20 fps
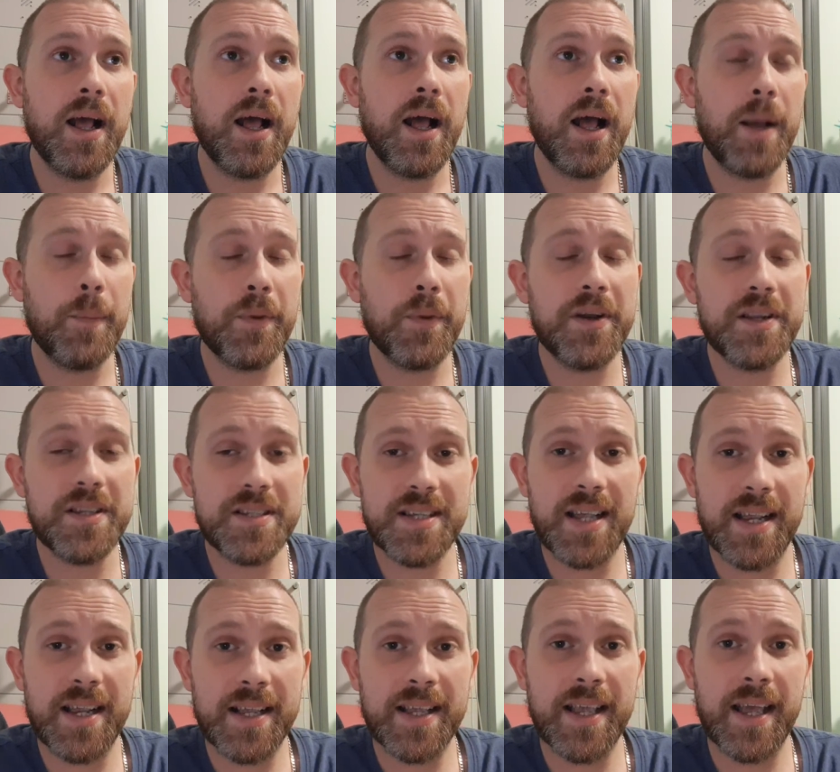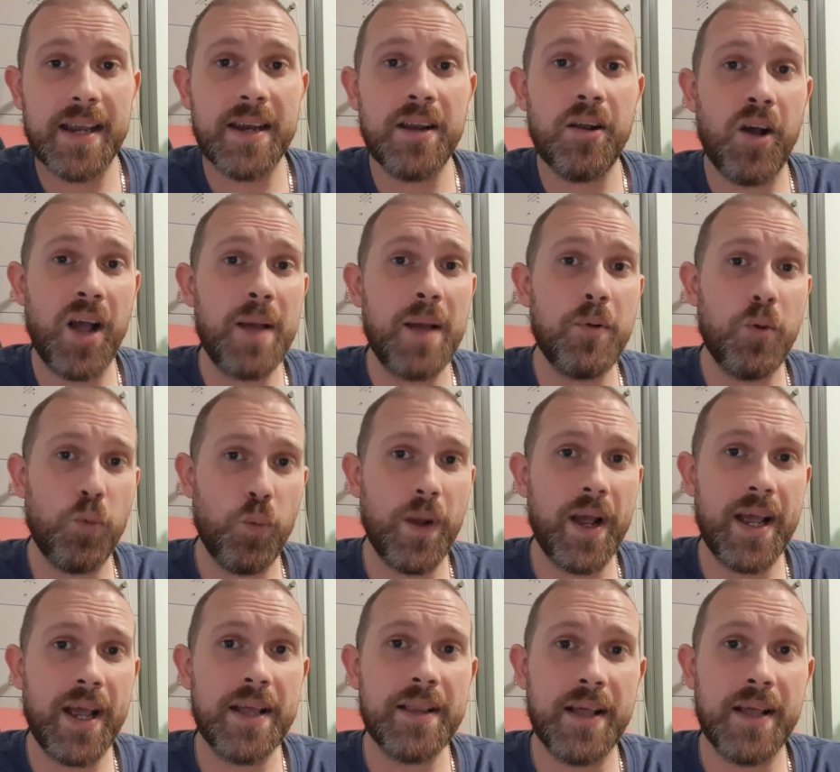I'm going to say again, I am
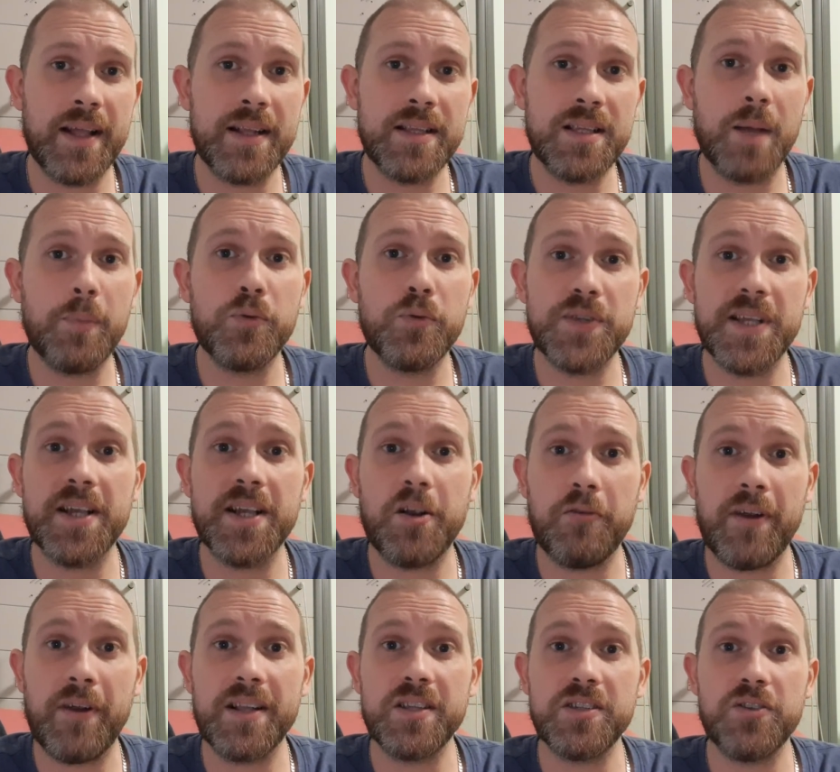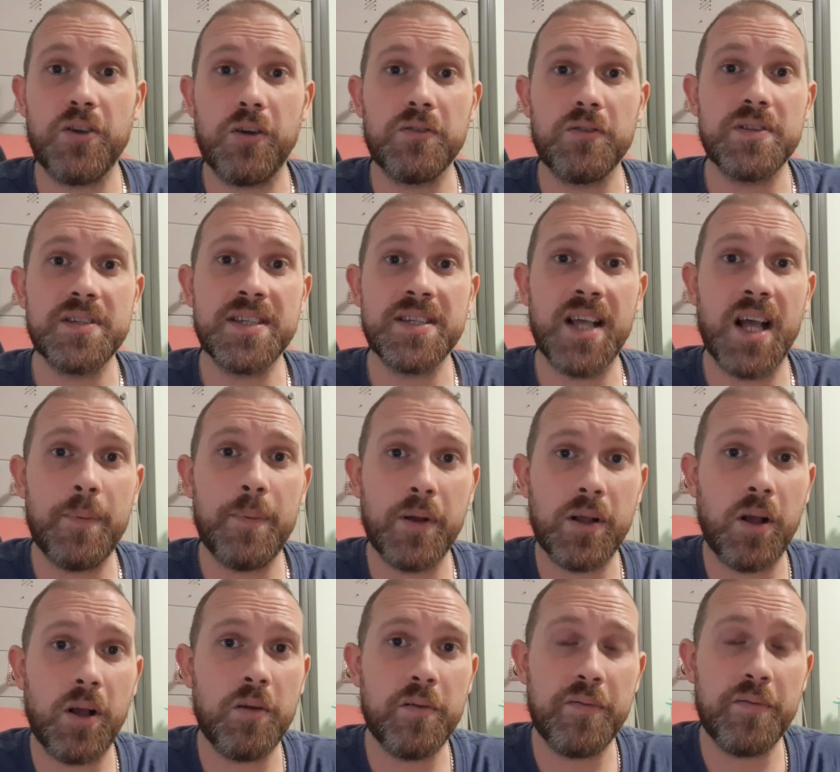aware that Double Decker Anton set up a
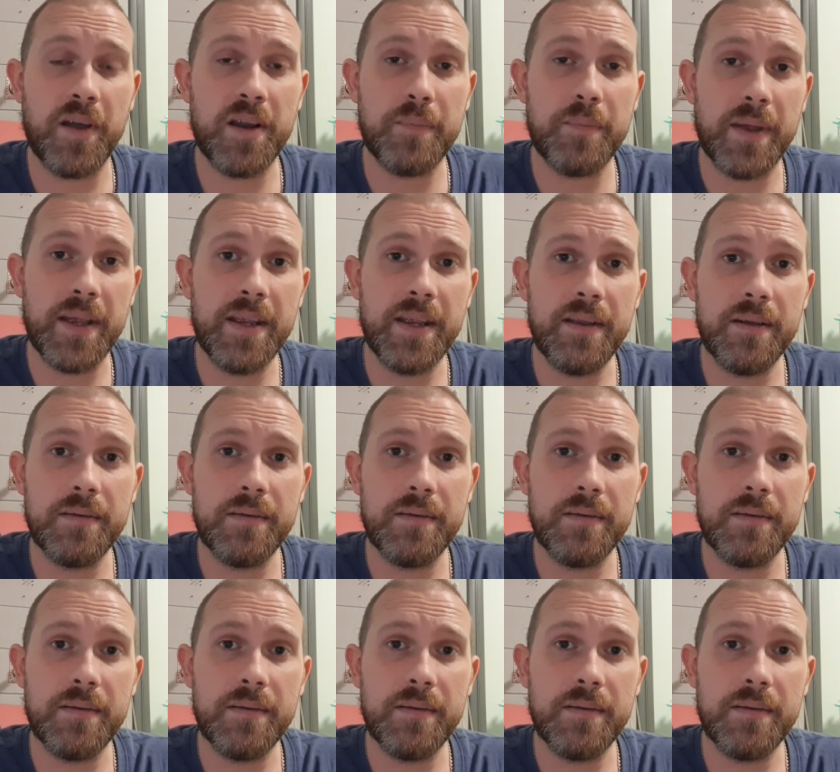GoFundMe